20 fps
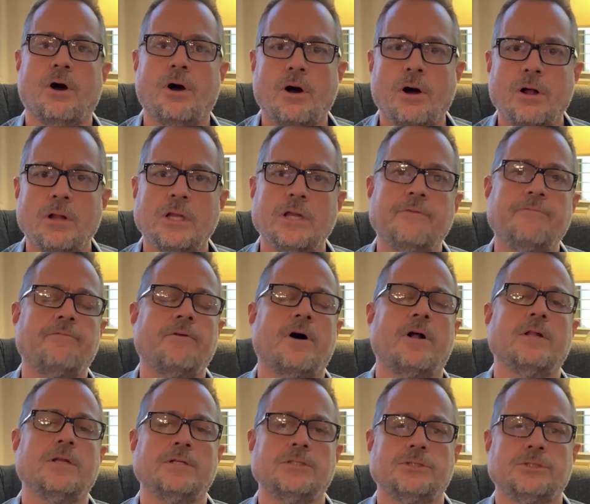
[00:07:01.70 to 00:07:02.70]
All have
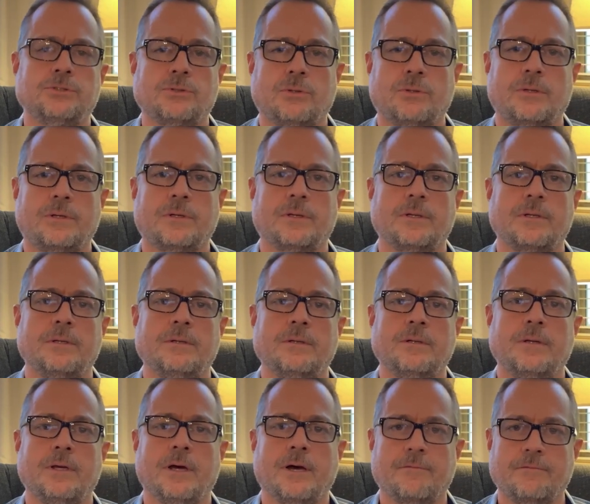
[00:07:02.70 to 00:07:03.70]
fallen short
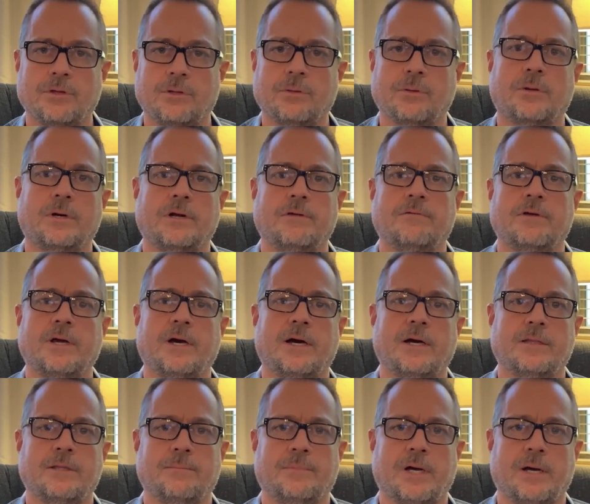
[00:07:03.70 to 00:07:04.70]
of the glory of
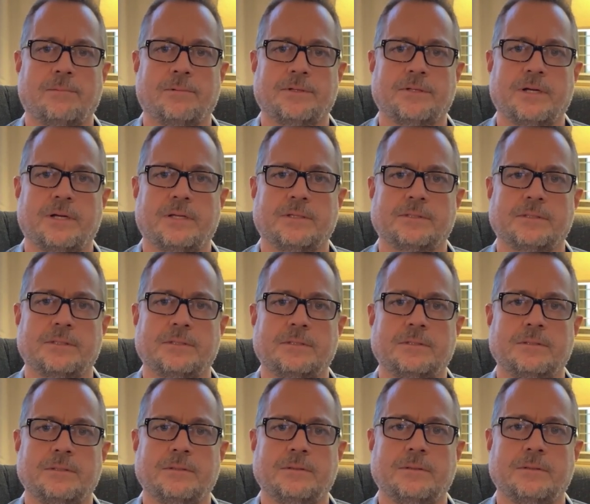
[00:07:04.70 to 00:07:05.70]
God, the Bible tells
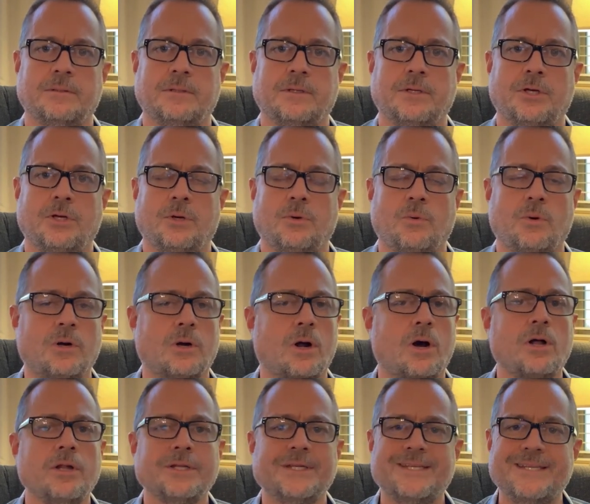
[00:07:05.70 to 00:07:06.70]
us. We're
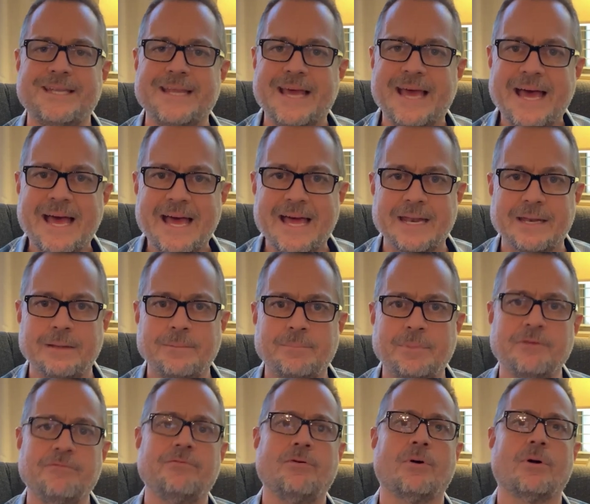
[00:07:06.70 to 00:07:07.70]
all dead
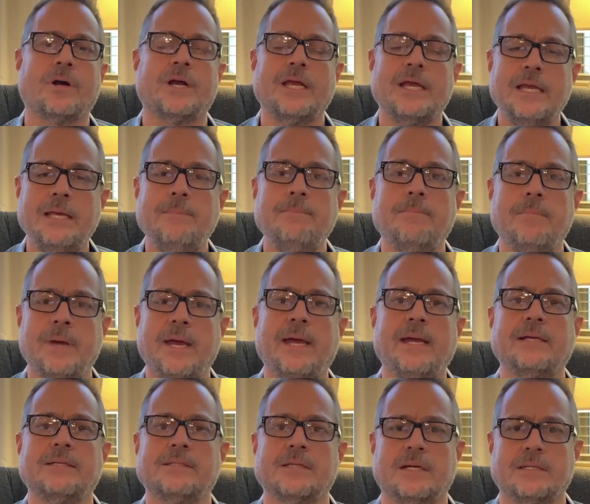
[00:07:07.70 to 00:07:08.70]
before he
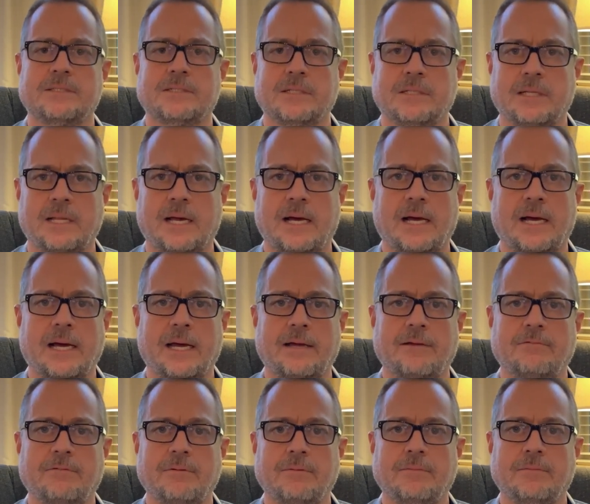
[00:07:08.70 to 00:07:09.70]
makes us
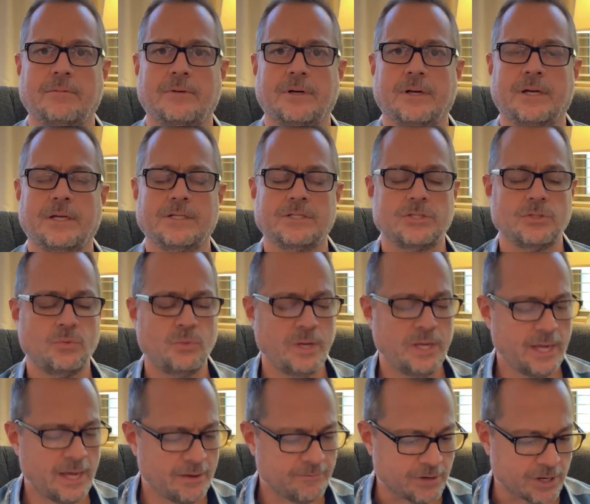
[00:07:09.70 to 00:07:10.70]
alive, right? So we
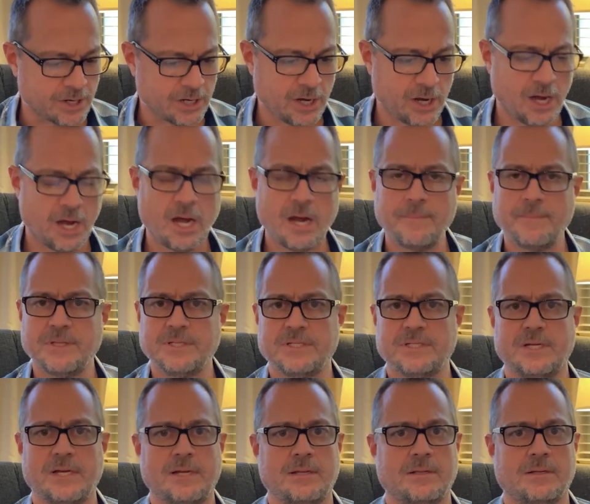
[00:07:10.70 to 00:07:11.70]
have a common
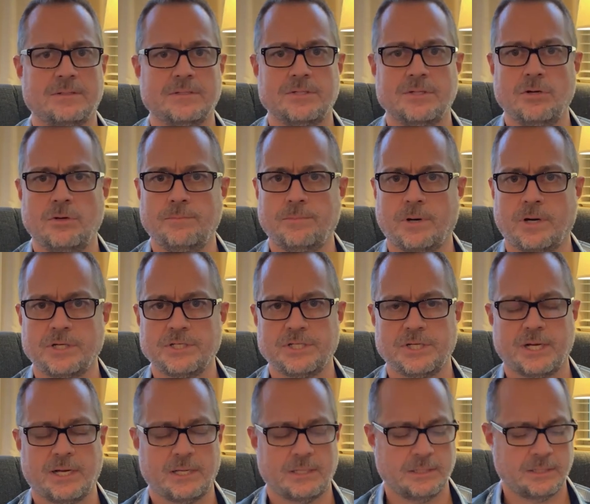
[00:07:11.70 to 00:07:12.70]
standard. There's no
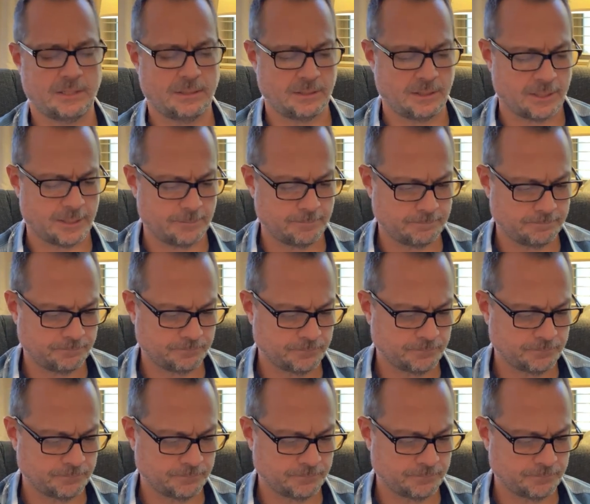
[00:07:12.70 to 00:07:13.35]
partiality there.